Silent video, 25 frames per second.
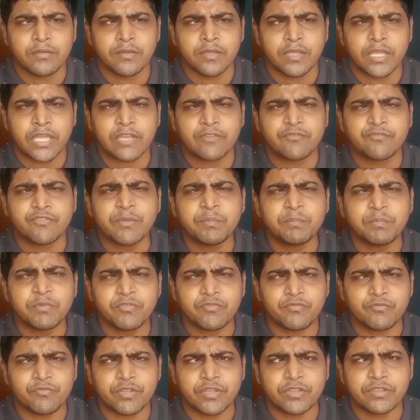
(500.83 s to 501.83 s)

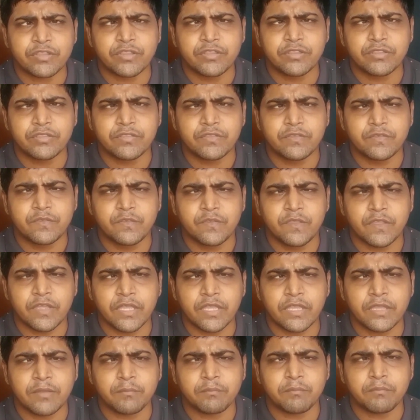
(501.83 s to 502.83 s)
equipped with
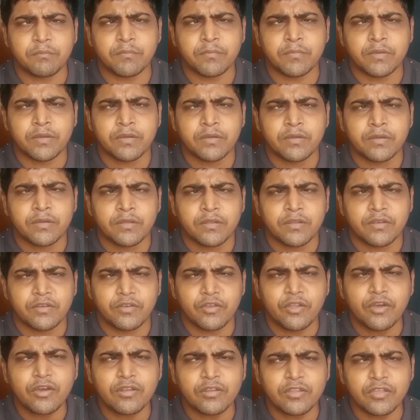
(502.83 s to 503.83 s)
the
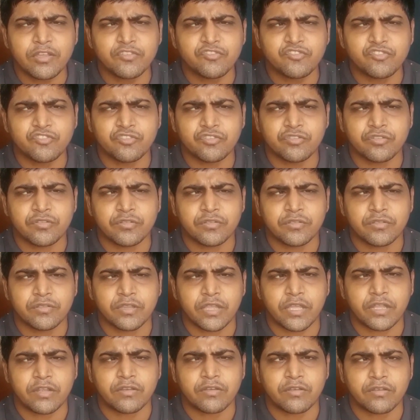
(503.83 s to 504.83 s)
knowledge
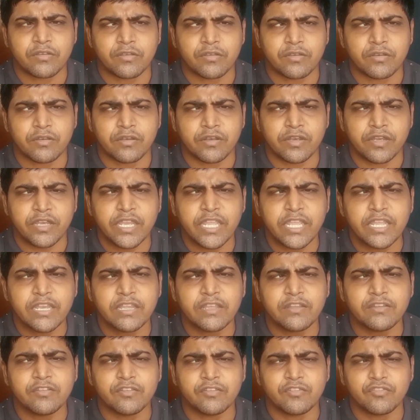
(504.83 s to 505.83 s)
that
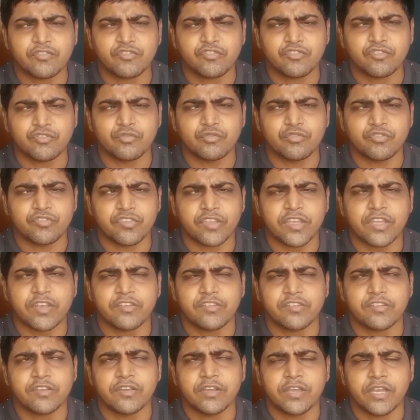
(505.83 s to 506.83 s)
needed to
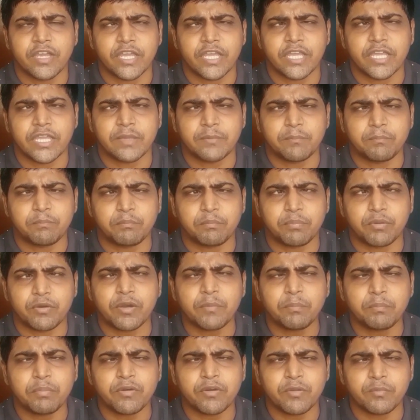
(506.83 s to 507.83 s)
set a
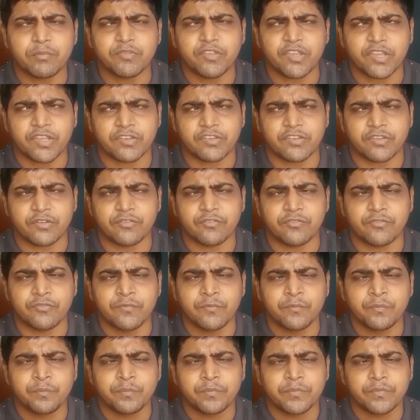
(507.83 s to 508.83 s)
proper objective
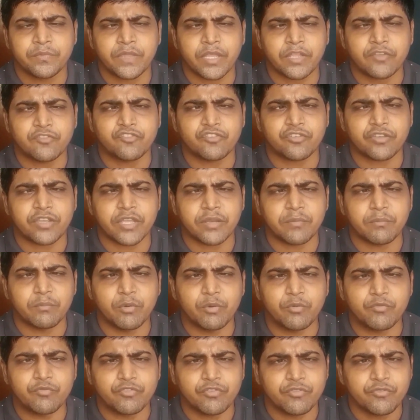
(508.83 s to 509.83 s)
that you can
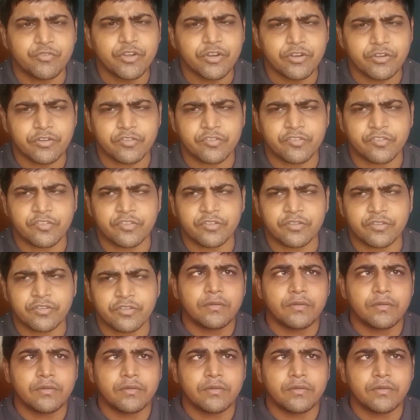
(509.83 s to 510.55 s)
move towards.